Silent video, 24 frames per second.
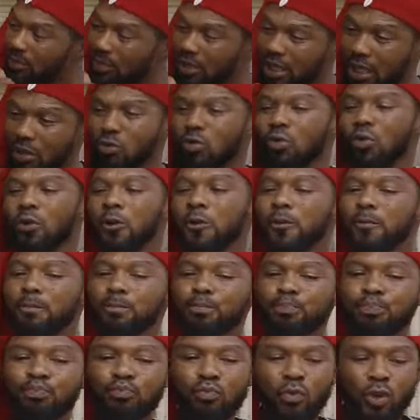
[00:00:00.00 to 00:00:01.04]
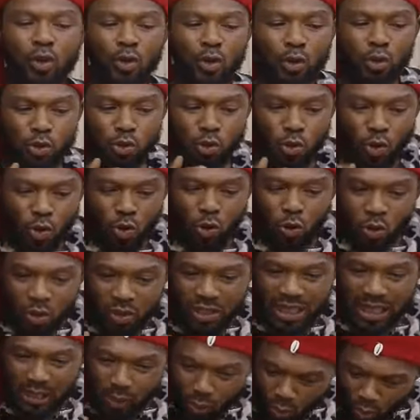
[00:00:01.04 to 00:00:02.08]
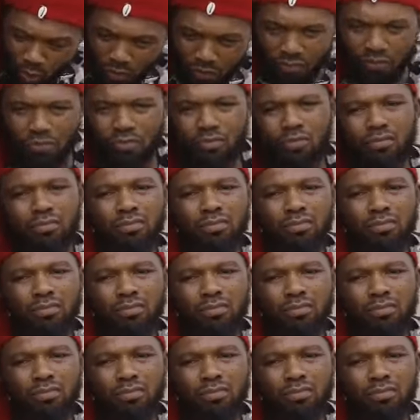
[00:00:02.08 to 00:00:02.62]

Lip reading: So let me tell you. Show your daughter love.